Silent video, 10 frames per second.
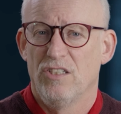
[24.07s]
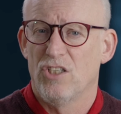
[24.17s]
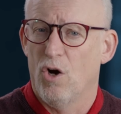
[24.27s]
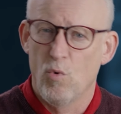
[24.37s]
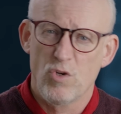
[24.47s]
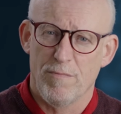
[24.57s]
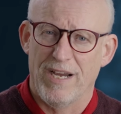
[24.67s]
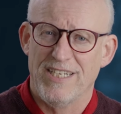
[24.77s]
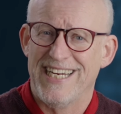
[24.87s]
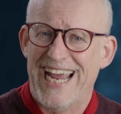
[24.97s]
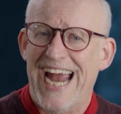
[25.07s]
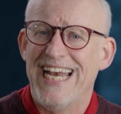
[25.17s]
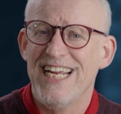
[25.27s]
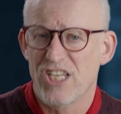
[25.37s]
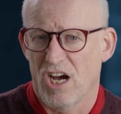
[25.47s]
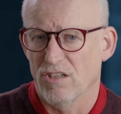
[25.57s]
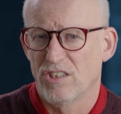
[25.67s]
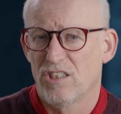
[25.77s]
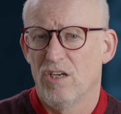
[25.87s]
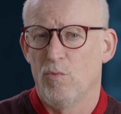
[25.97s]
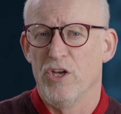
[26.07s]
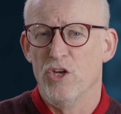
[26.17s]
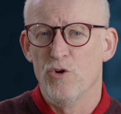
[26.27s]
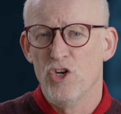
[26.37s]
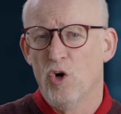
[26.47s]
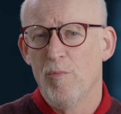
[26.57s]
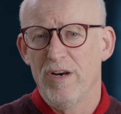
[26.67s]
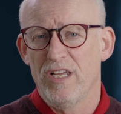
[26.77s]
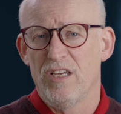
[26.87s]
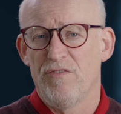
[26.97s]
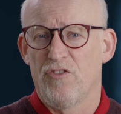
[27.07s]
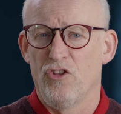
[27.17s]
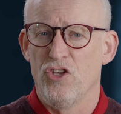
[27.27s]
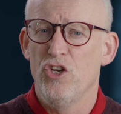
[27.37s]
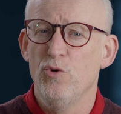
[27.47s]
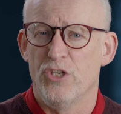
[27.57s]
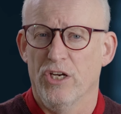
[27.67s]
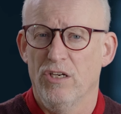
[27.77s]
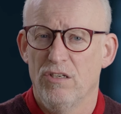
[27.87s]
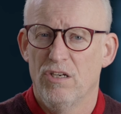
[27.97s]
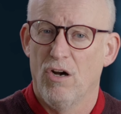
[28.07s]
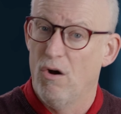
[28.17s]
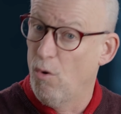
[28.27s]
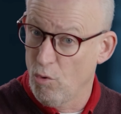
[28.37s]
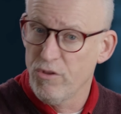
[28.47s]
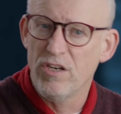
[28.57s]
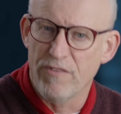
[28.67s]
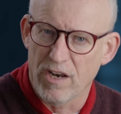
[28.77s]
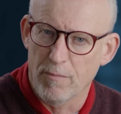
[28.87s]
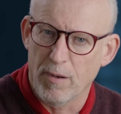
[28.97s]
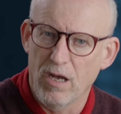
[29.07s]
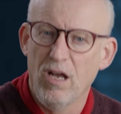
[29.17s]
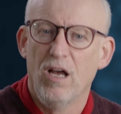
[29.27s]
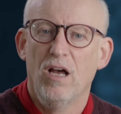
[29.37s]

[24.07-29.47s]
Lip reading: to automating any task where you'd normally give the user or the developer